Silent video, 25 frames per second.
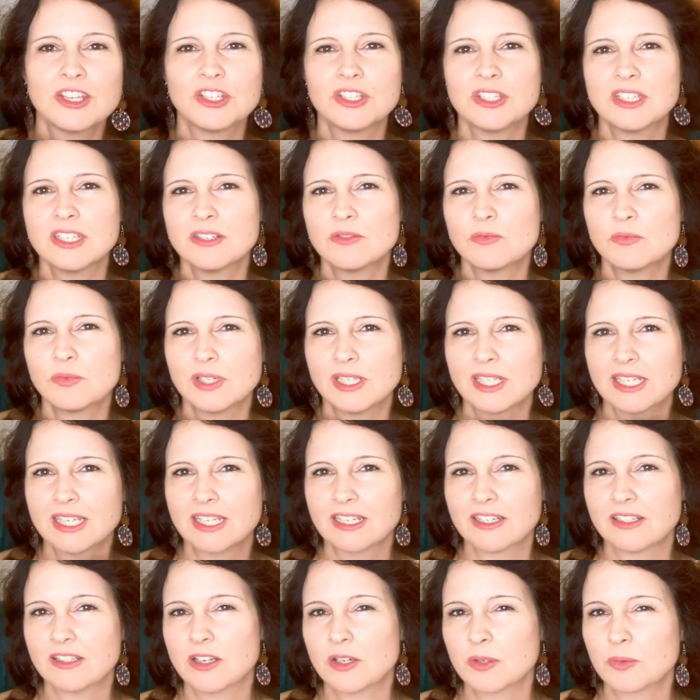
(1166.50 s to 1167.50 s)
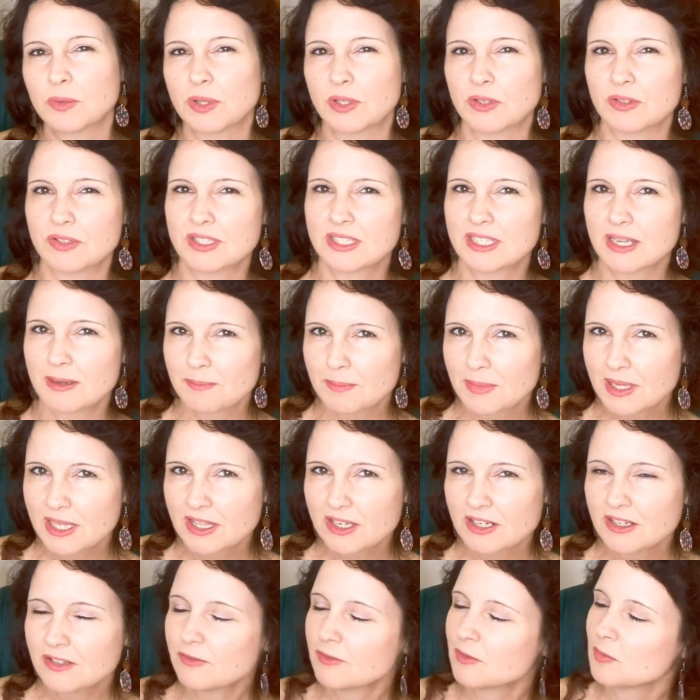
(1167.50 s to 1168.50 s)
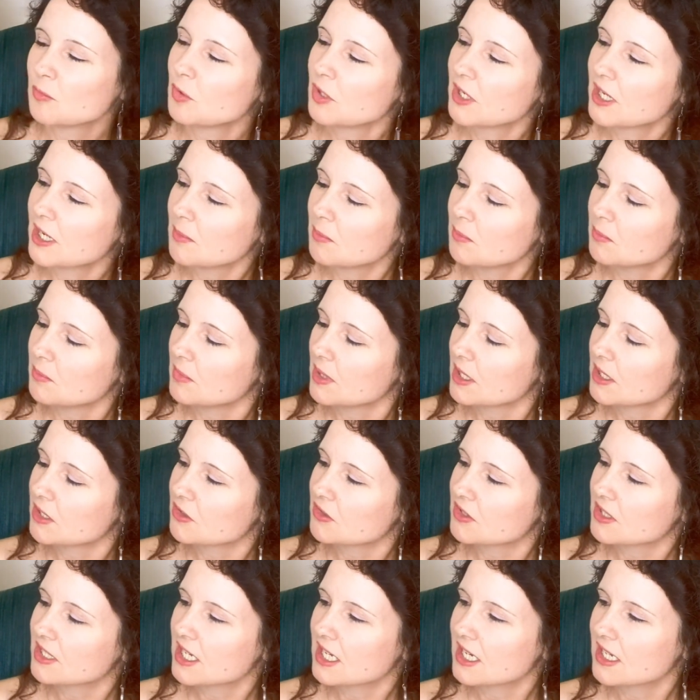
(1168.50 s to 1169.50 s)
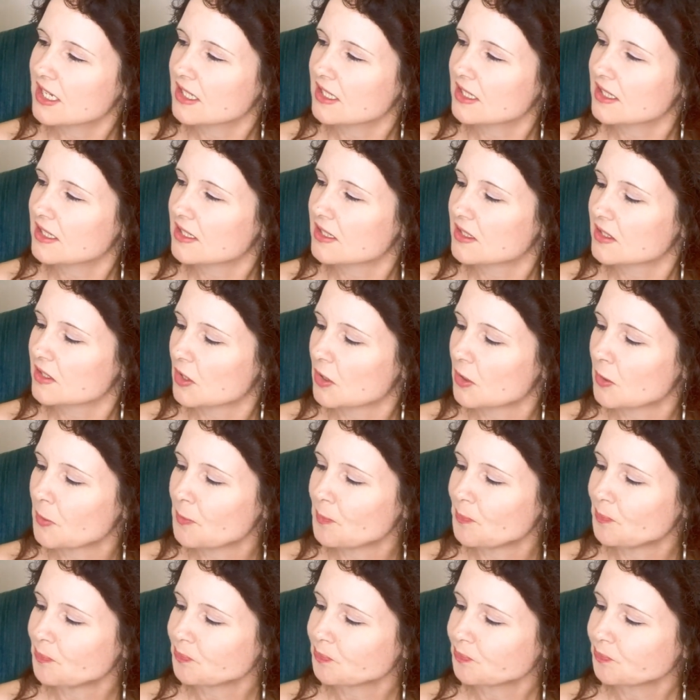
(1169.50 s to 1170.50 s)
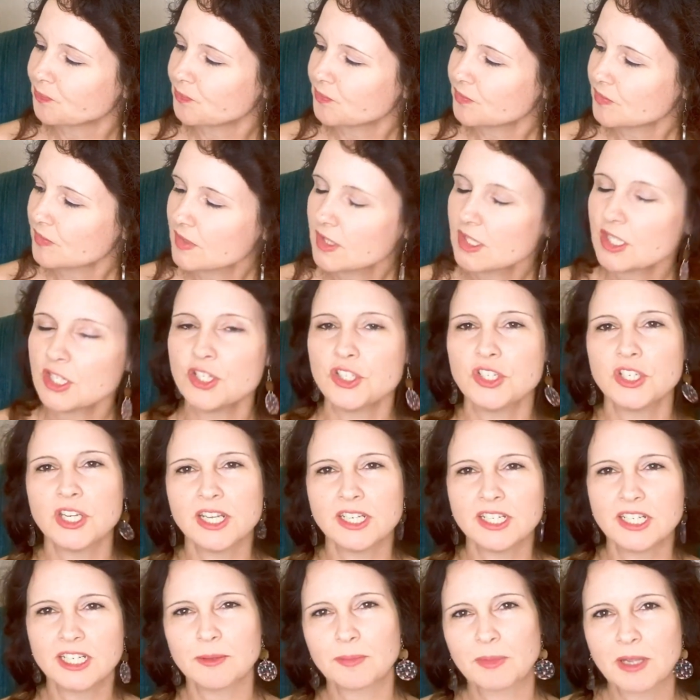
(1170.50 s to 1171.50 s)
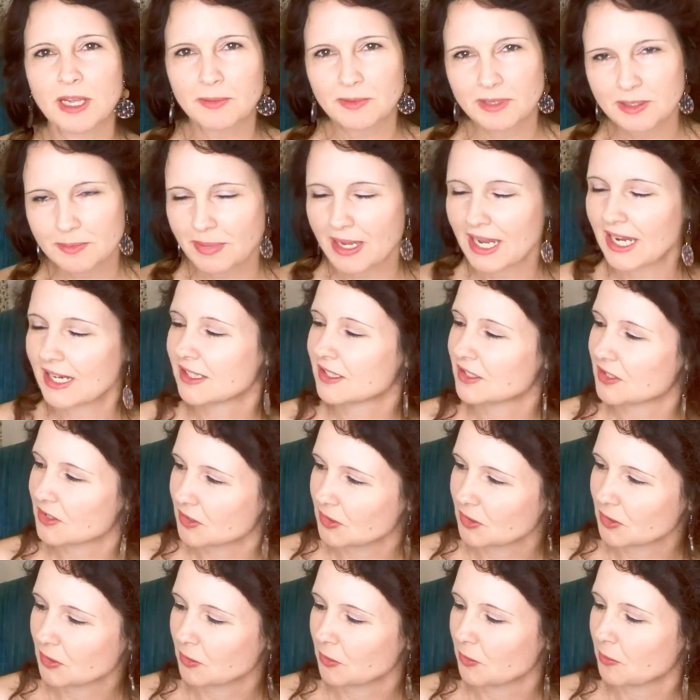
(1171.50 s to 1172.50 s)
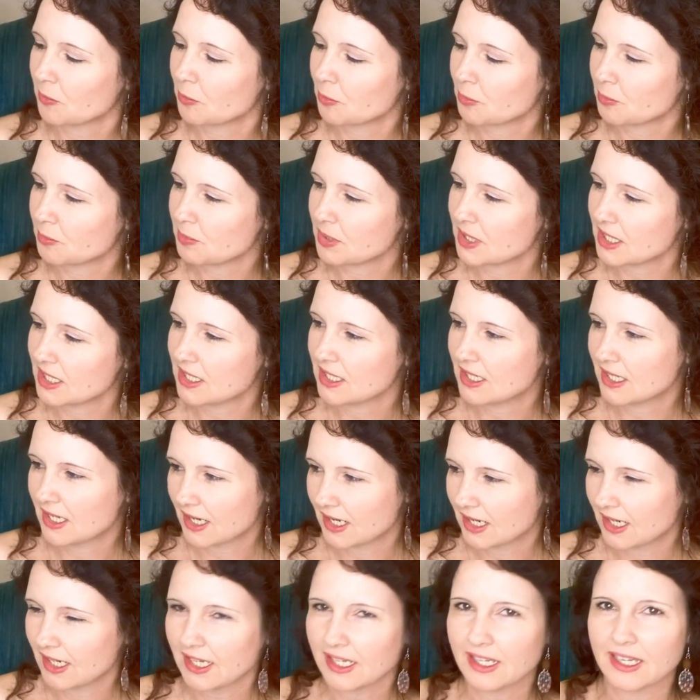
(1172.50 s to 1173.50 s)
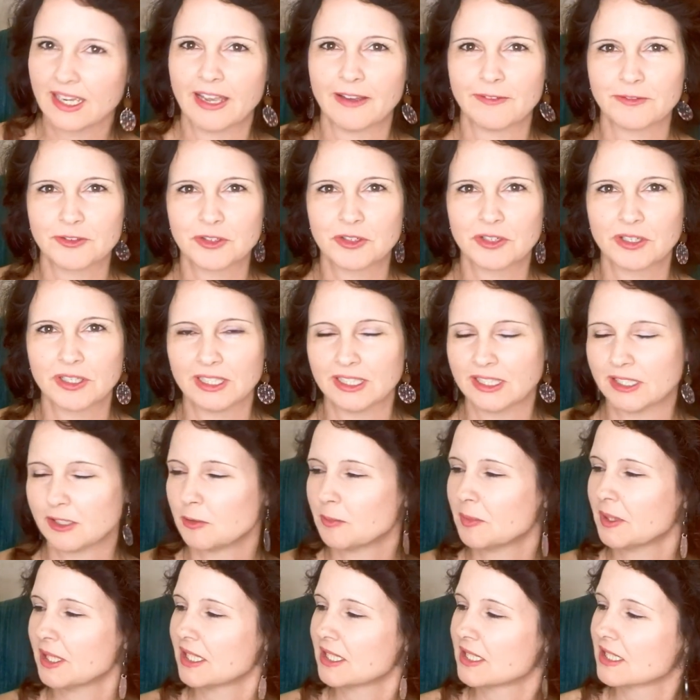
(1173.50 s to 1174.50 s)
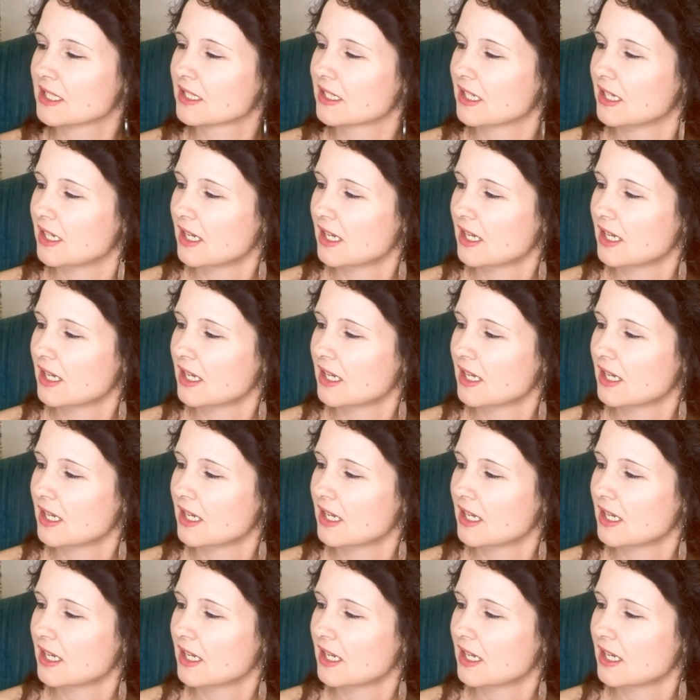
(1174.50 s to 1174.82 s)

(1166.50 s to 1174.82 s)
She didn't really get along with her stepmother, from what I understand, so she ended up coming back to PEI after a little bit.